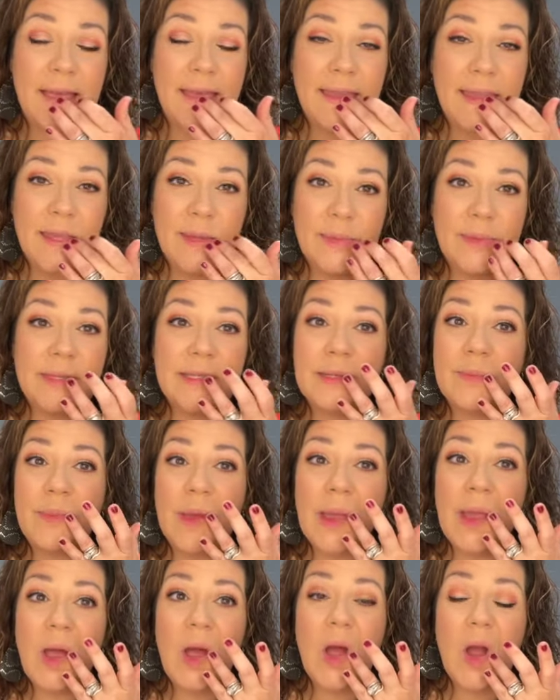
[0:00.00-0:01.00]
keep this in my
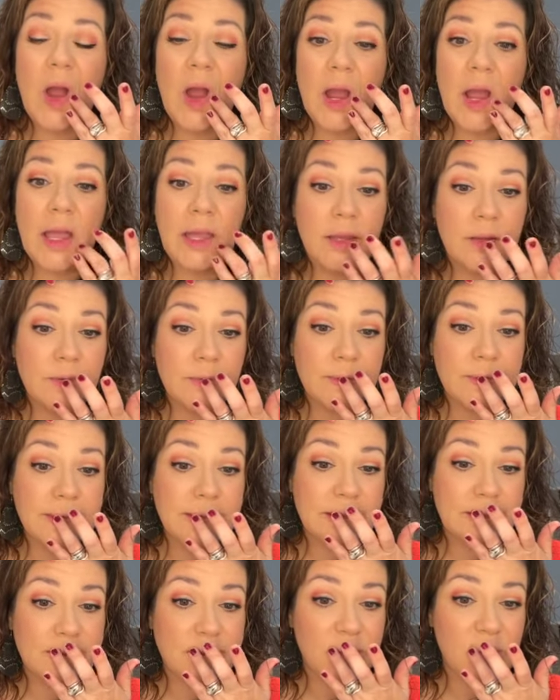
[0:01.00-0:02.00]
car. I use
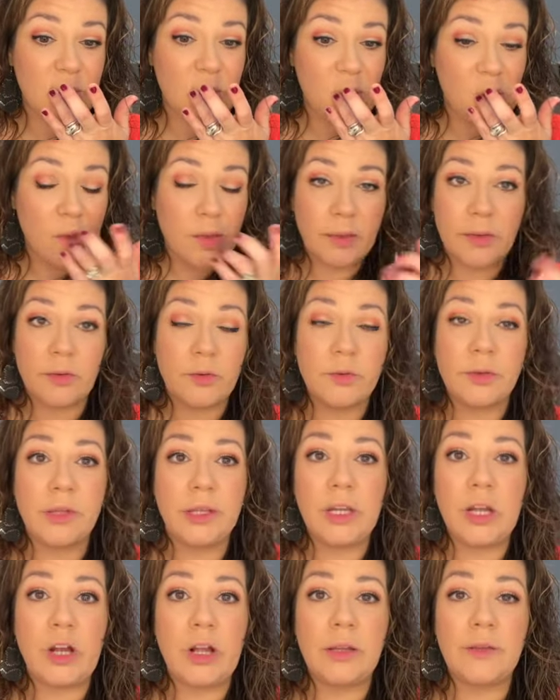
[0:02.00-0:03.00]
this
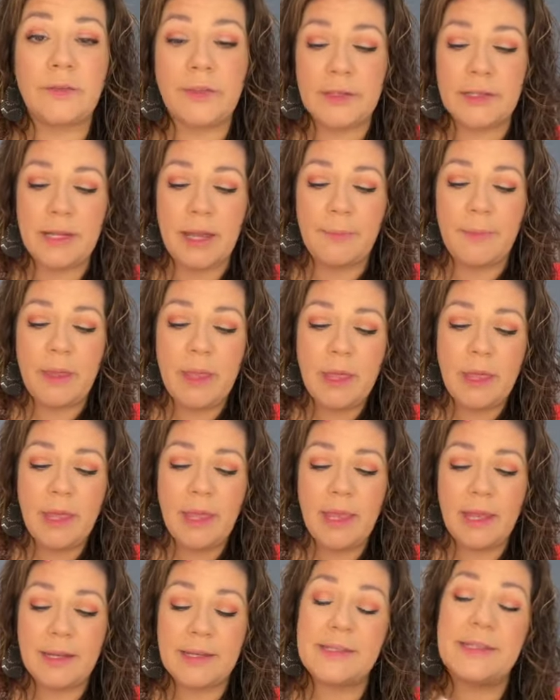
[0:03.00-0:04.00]
literally all of the time.
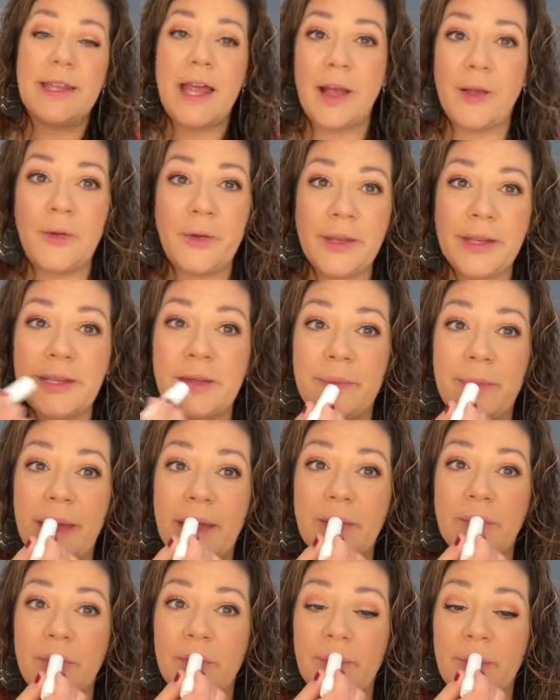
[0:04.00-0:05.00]
It is not going to
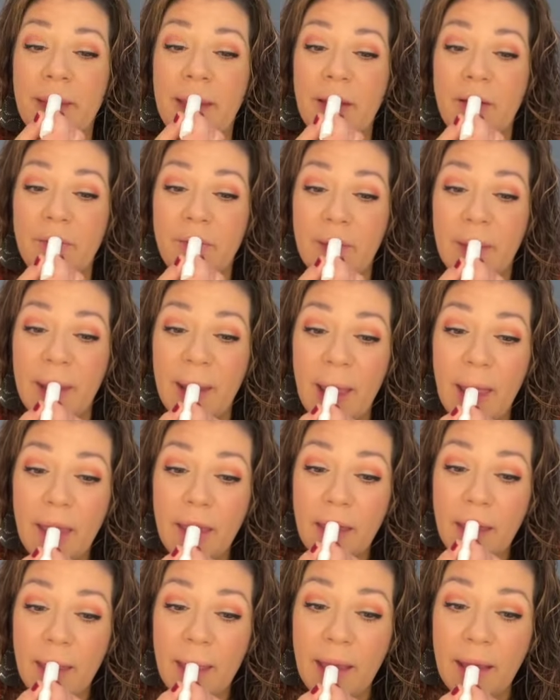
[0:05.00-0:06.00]
match with my outfit.
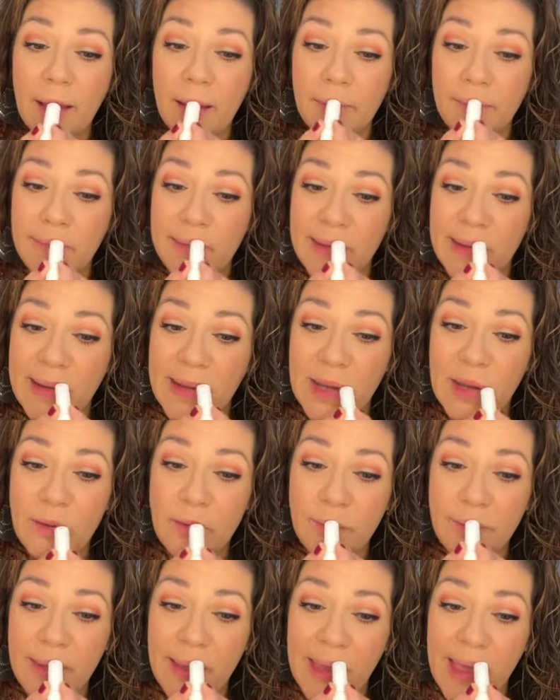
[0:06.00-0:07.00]
It comes in a
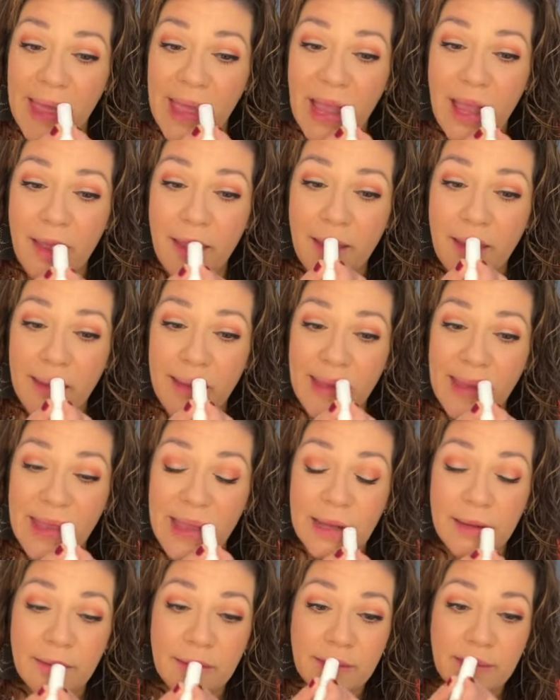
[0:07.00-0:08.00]
2-pack.
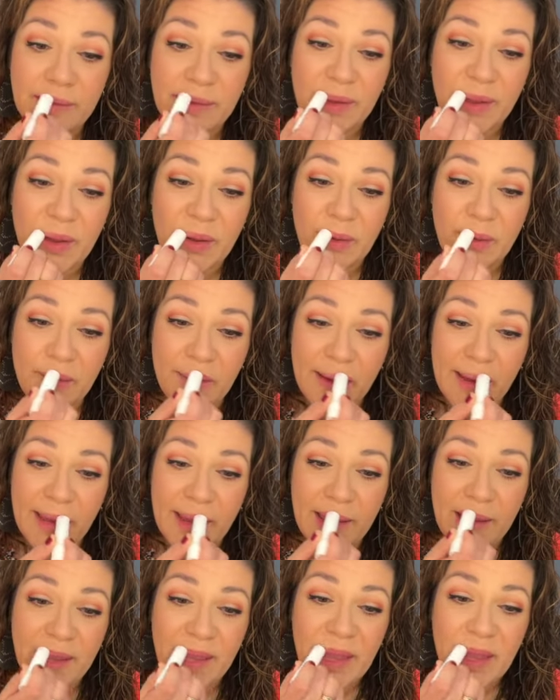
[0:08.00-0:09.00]
It is so
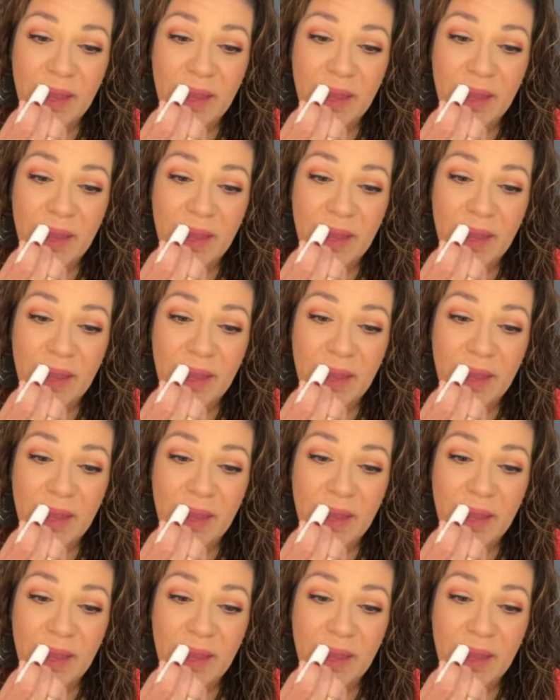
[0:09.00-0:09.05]
great.